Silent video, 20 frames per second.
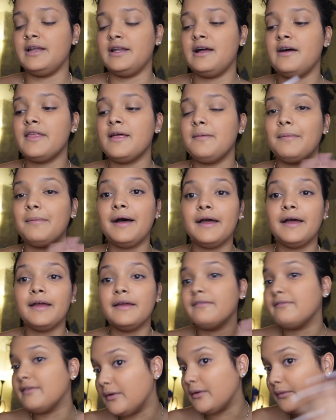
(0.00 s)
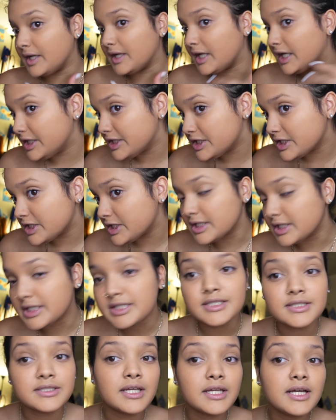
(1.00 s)
now that my foundation is
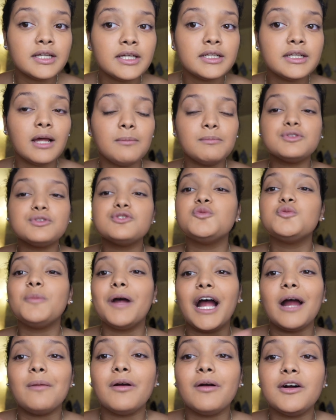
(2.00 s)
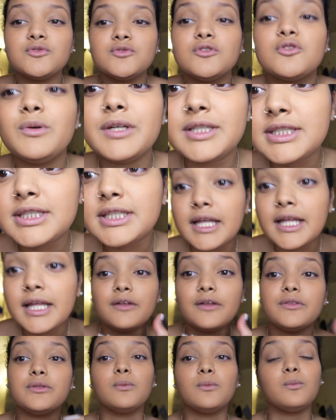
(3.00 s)
done, I'm gonna just do my eyebrows real quick to get
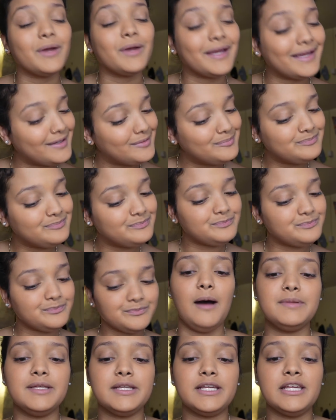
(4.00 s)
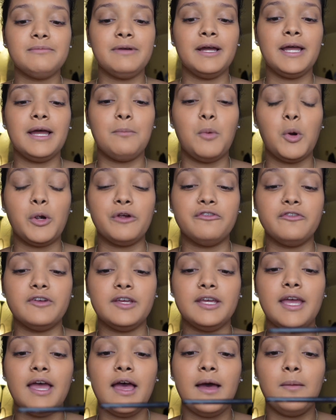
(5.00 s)
the way. I'm taking my
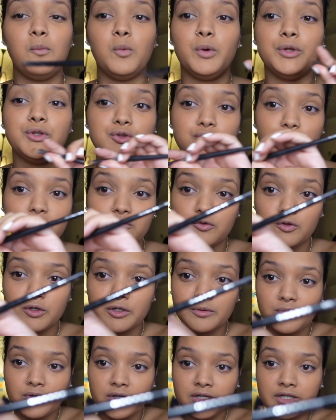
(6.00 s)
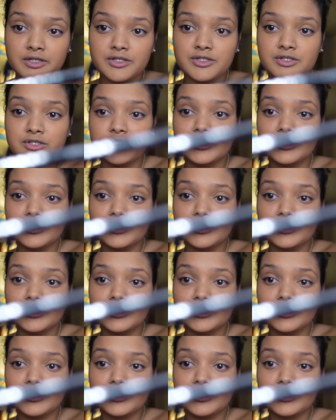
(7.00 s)
Morphe M124 brush.